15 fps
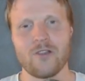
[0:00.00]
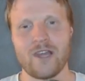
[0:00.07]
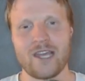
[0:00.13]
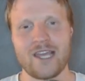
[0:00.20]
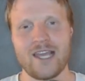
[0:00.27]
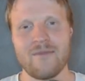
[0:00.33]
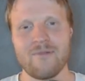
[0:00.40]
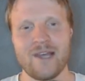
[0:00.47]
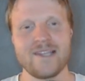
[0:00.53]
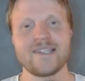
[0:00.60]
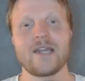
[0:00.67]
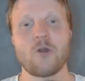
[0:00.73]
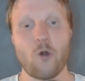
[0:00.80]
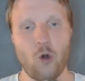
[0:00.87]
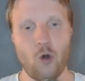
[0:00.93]
Like, he plays
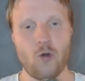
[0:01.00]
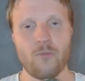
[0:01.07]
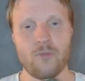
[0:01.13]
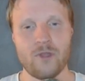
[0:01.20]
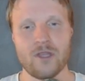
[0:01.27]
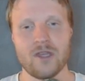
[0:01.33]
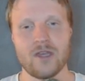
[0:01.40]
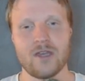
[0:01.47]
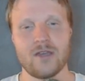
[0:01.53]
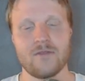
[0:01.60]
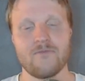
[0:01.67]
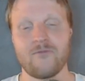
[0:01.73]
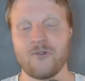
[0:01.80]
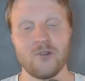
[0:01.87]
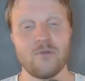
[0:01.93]
at
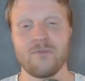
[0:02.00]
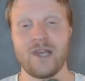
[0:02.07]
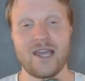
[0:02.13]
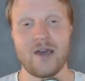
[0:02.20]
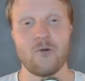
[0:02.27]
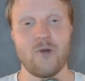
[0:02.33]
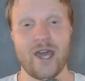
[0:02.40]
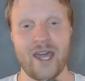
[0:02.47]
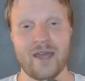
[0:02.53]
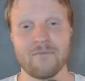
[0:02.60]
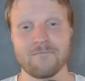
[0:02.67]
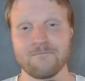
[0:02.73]
home, Fulham play away.